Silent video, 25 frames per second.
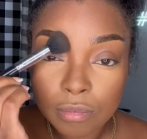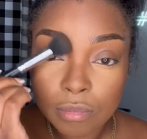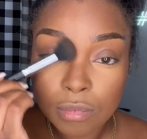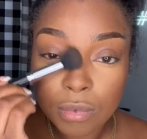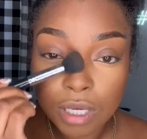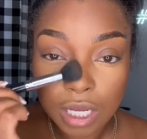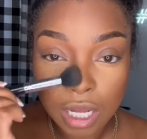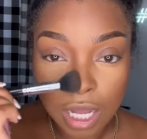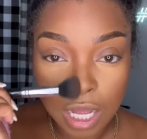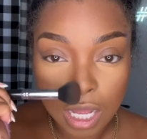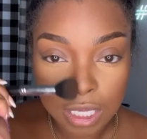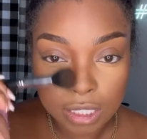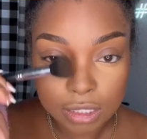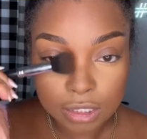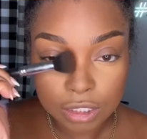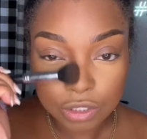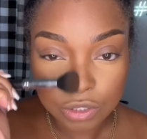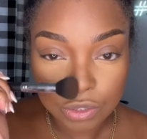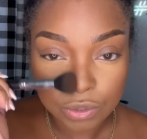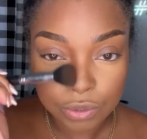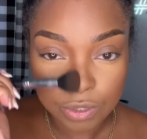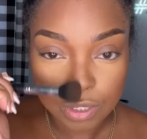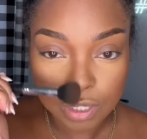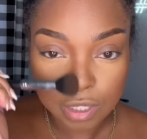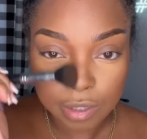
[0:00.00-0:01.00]

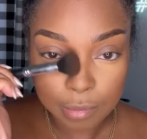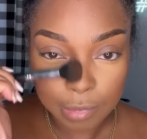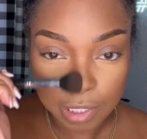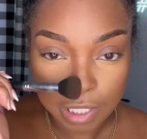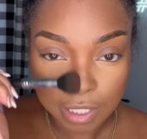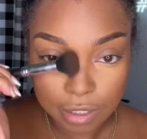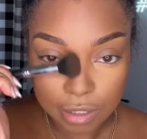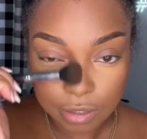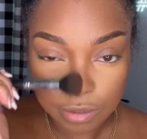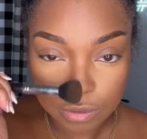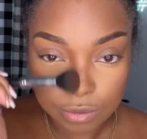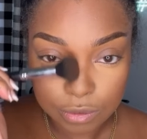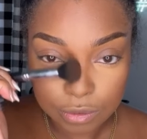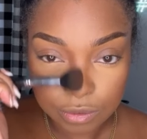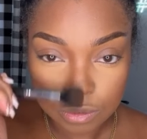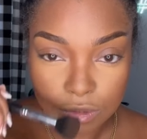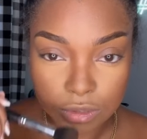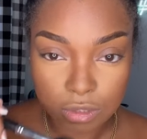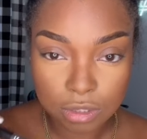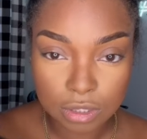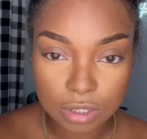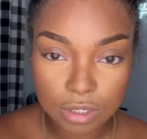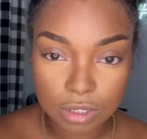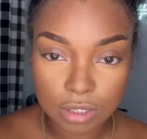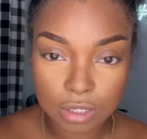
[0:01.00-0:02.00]
contour my
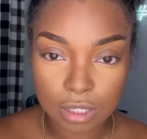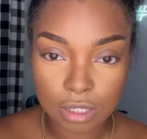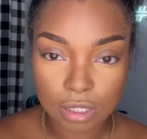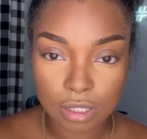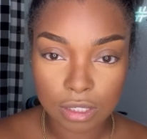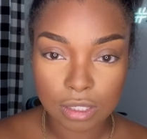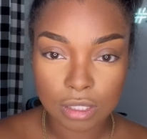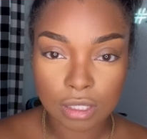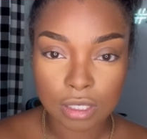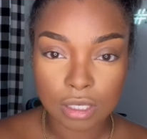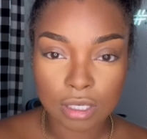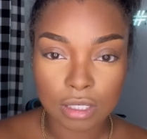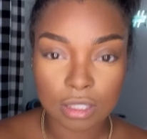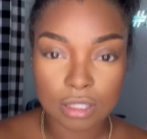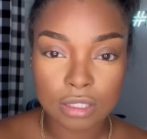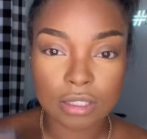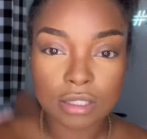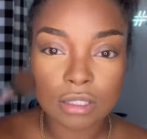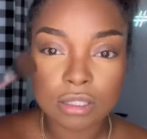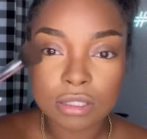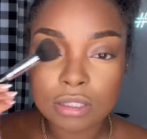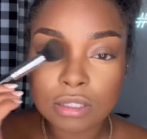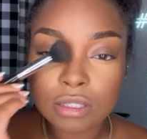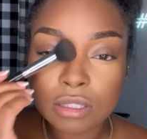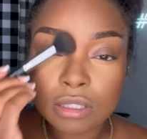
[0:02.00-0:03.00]
nose.
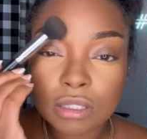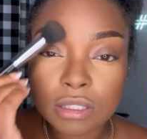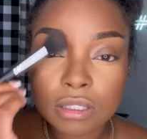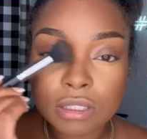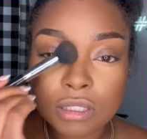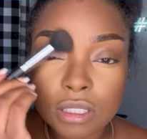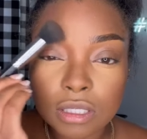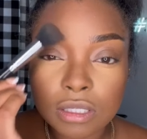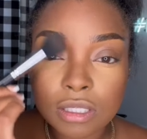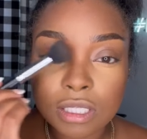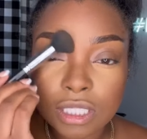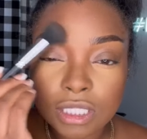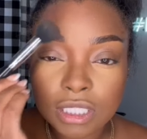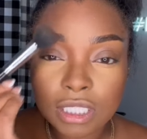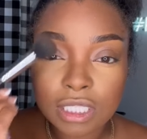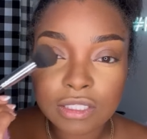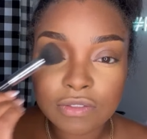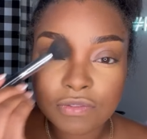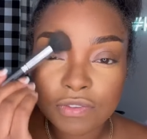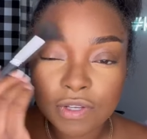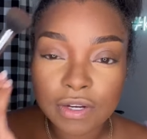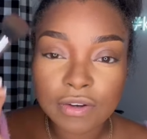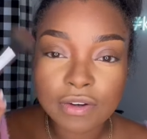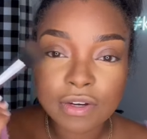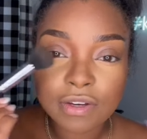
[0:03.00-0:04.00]
So this is
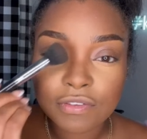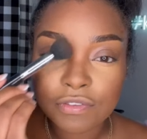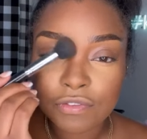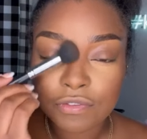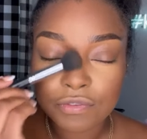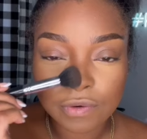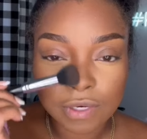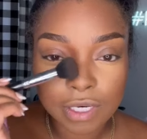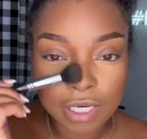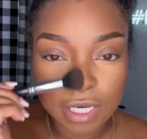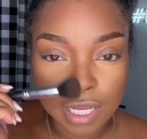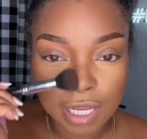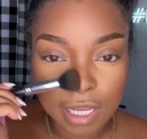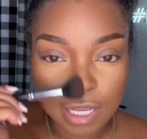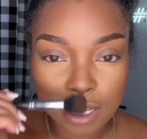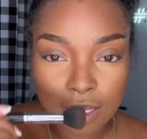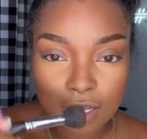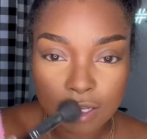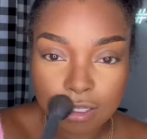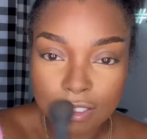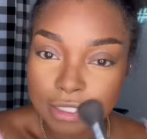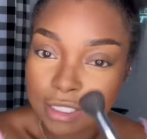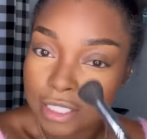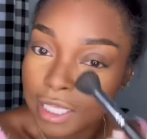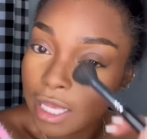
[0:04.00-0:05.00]
very
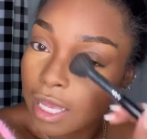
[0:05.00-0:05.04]
freehand.